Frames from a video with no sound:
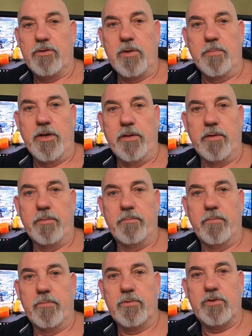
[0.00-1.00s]
some of
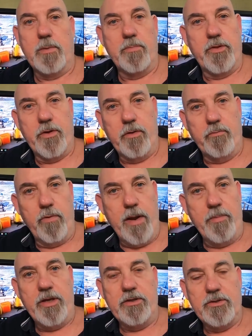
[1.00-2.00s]
the
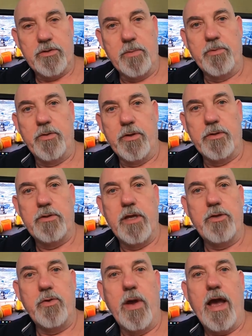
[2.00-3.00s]
remedies,
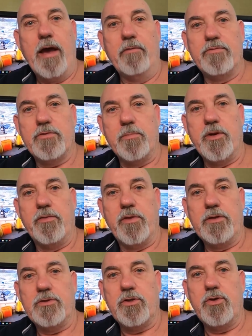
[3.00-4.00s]
that you have, some of the
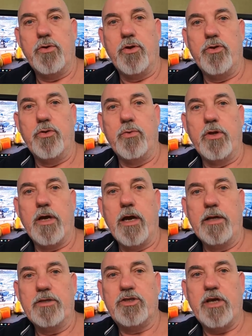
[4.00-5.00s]
things that you can do to
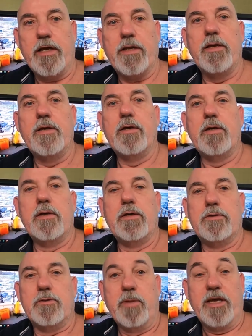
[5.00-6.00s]
kind of check
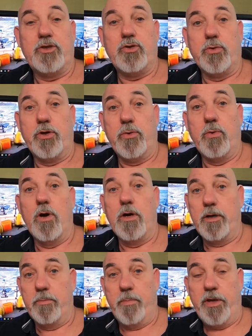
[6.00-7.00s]
to make sure you
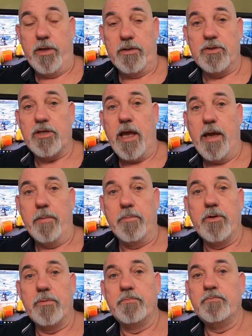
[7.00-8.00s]
aren't being
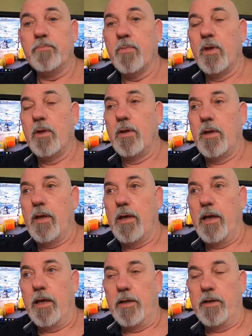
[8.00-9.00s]
scammed.
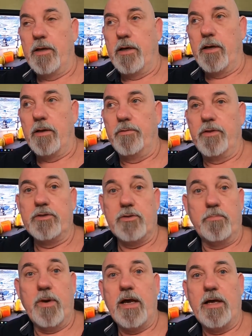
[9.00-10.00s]
And
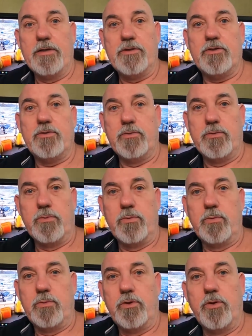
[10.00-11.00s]
this applies
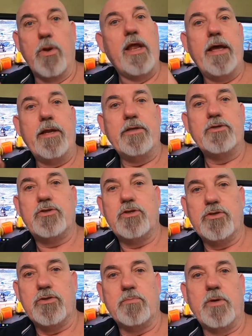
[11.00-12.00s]
to you ladies
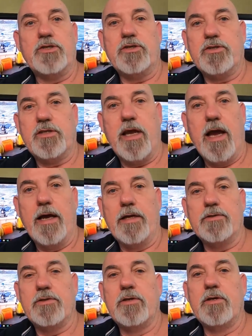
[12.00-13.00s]
just as much as the
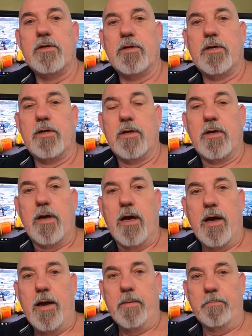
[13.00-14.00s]
guys.
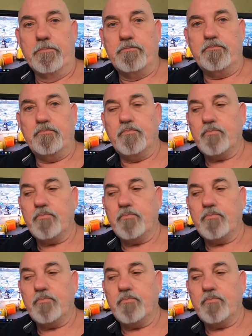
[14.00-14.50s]
Um,